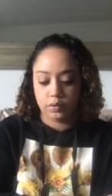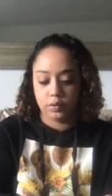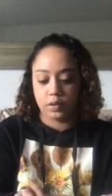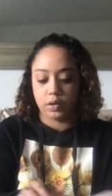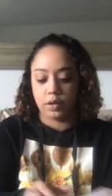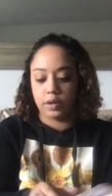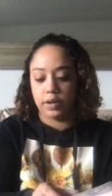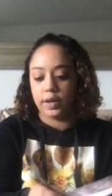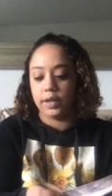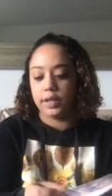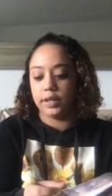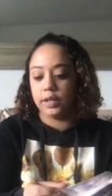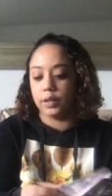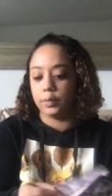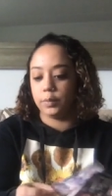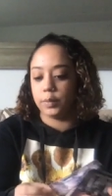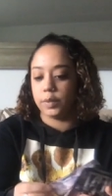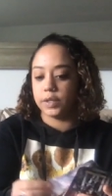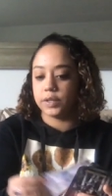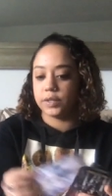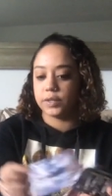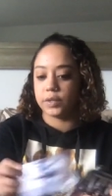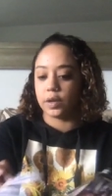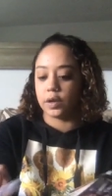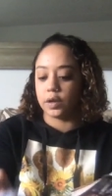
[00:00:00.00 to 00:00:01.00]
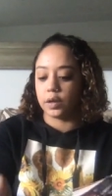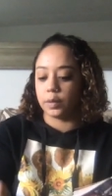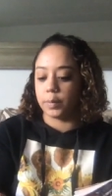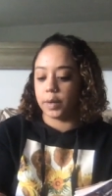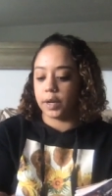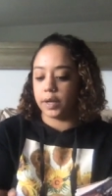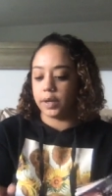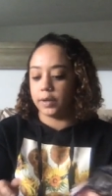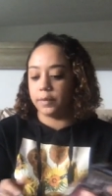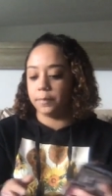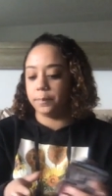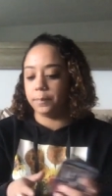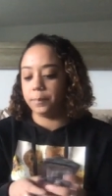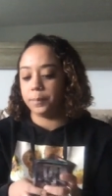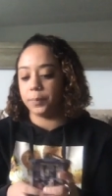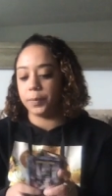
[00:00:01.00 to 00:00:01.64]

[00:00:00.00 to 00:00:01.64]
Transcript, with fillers: All right, Libra, let's talk about it.